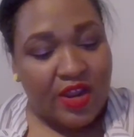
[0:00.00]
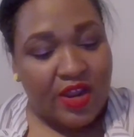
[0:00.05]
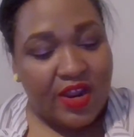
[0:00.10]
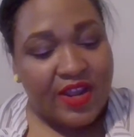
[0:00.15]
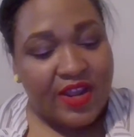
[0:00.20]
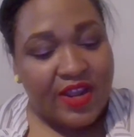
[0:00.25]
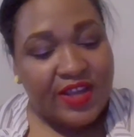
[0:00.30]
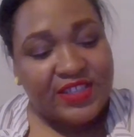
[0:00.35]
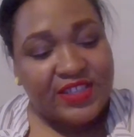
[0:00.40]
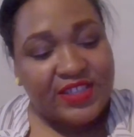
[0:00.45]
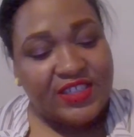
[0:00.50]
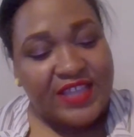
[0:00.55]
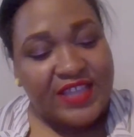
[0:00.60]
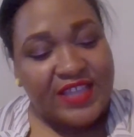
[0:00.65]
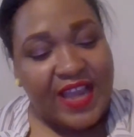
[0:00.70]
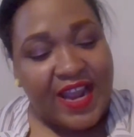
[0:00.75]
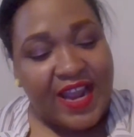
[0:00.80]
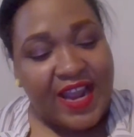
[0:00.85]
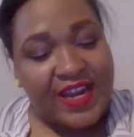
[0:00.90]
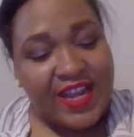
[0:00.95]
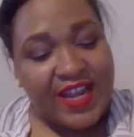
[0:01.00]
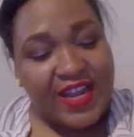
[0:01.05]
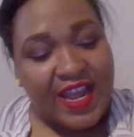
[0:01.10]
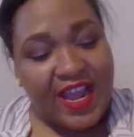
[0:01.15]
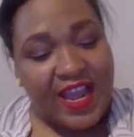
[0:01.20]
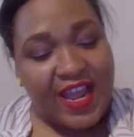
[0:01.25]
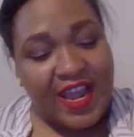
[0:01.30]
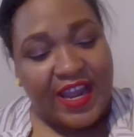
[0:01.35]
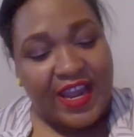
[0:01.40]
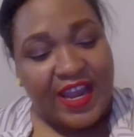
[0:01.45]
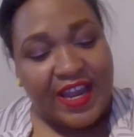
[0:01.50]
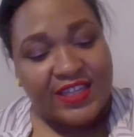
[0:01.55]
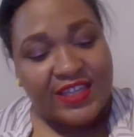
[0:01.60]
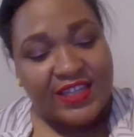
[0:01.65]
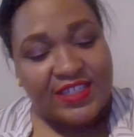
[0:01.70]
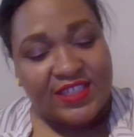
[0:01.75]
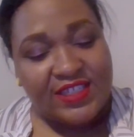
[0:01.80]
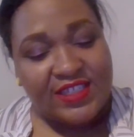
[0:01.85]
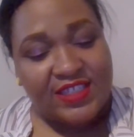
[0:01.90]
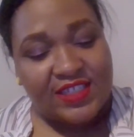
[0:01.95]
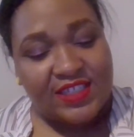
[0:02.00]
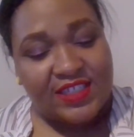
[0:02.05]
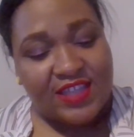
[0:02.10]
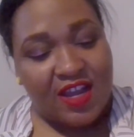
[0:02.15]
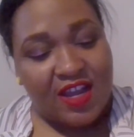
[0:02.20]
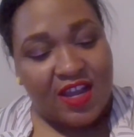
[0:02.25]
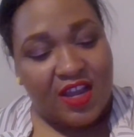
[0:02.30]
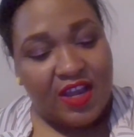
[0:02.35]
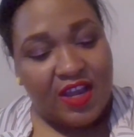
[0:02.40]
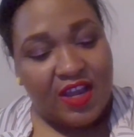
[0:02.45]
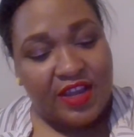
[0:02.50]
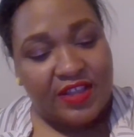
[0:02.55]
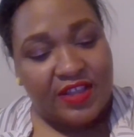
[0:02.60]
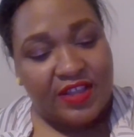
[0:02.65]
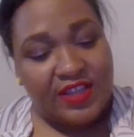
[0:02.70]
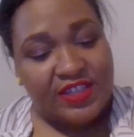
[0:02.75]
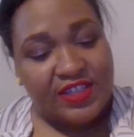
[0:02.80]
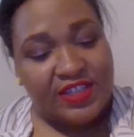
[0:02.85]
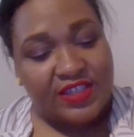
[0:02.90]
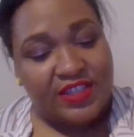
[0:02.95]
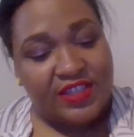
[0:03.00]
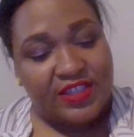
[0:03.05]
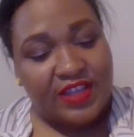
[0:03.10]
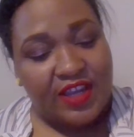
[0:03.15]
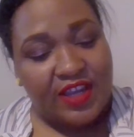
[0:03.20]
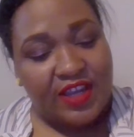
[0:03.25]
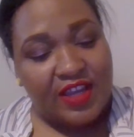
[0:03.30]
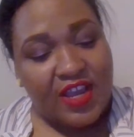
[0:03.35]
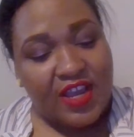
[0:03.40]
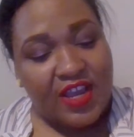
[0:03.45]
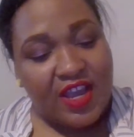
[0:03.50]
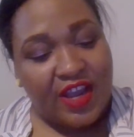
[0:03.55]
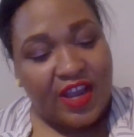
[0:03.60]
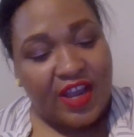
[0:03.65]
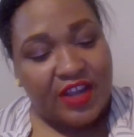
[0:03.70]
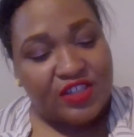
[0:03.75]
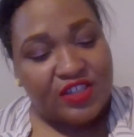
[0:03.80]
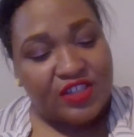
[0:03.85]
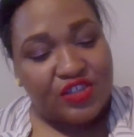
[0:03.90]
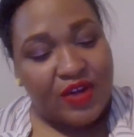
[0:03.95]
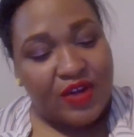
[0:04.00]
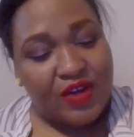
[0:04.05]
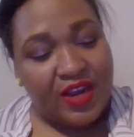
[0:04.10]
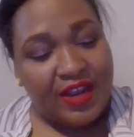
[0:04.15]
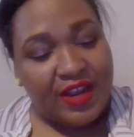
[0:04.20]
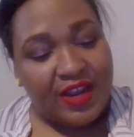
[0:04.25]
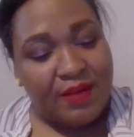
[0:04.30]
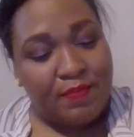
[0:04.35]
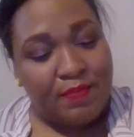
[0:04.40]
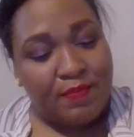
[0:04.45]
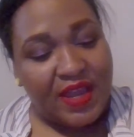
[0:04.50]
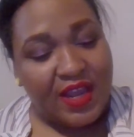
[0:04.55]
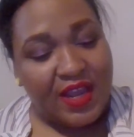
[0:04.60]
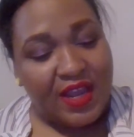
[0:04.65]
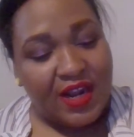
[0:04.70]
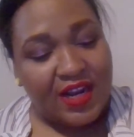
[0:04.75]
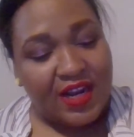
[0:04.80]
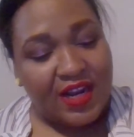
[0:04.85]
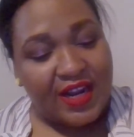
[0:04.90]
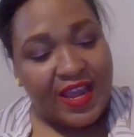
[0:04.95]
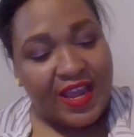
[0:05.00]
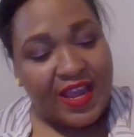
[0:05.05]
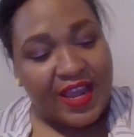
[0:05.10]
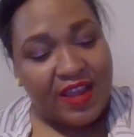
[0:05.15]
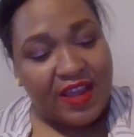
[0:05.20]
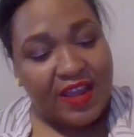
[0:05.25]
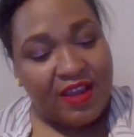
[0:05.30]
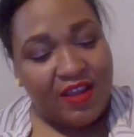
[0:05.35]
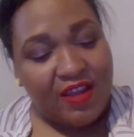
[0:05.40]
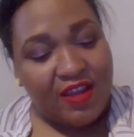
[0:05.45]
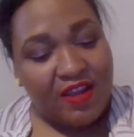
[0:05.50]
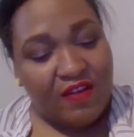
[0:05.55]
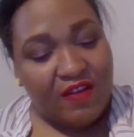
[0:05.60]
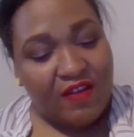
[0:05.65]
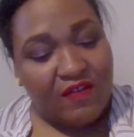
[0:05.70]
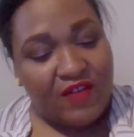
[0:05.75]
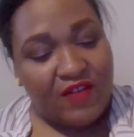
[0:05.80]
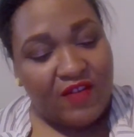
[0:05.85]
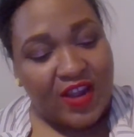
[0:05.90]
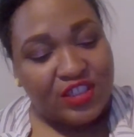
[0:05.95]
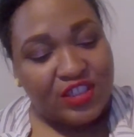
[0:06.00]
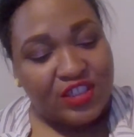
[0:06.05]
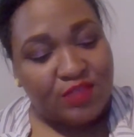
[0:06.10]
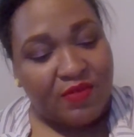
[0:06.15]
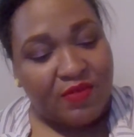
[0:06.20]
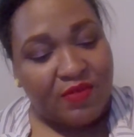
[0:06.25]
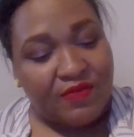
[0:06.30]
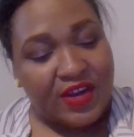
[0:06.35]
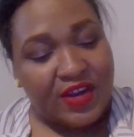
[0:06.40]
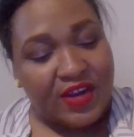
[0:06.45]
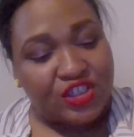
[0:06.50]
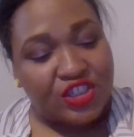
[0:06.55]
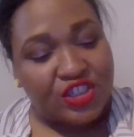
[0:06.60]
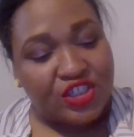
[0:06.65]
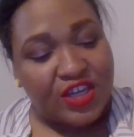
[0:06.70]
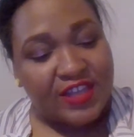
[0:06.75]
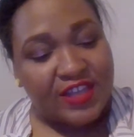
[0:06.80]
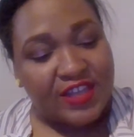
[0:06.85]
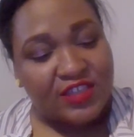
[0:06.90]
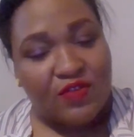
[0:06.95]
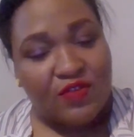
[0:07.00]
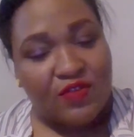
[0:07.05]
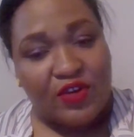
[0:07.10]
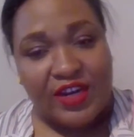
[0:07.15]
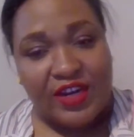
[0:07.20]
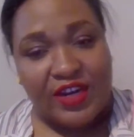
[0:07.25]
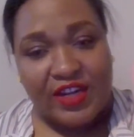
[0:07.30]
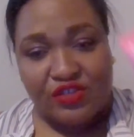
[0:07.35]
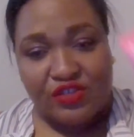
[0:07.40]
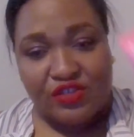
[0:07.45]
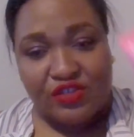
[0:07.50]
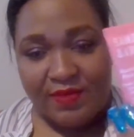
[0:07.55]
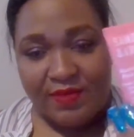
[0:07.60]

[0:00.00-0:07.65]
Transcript: Sand and Sky. This is the Australian Pink Clay Flash Perfection Exfoliating Treatment.